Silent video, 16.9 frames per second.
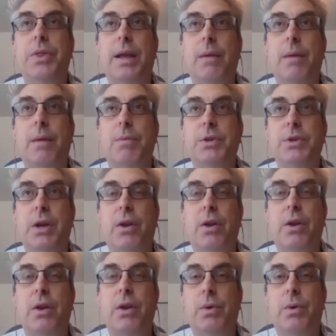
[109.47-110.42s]
Well, one thing in
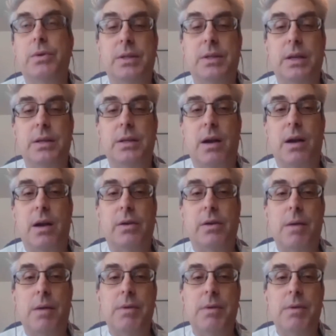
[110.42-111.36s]
particular was the
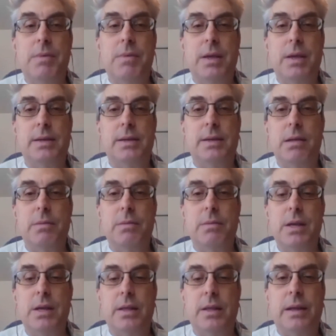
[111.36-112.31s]
doctor coming to me
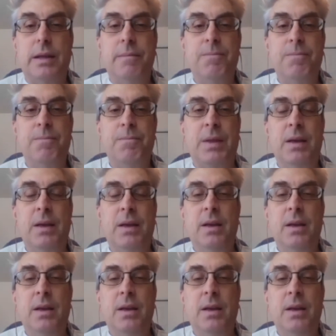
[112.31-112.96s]
and telling me that